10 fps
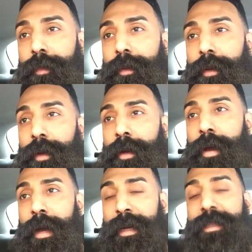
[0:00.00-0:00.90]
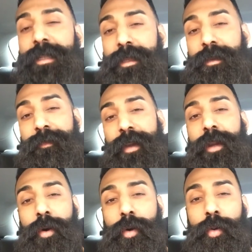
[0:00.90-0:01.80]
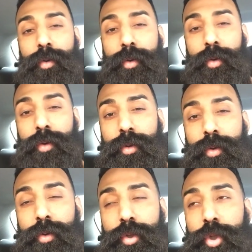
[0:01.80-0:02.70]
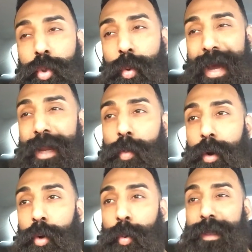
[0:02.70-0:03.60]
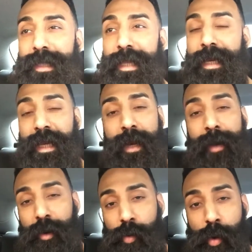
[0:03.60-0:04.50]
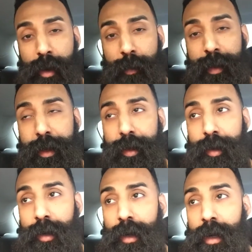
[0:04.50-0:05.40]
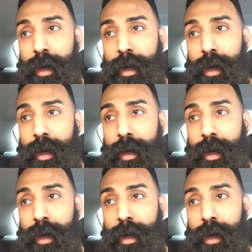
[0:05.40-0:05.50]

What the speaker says: I guess this is a video to anyone who is thinking about growing a beard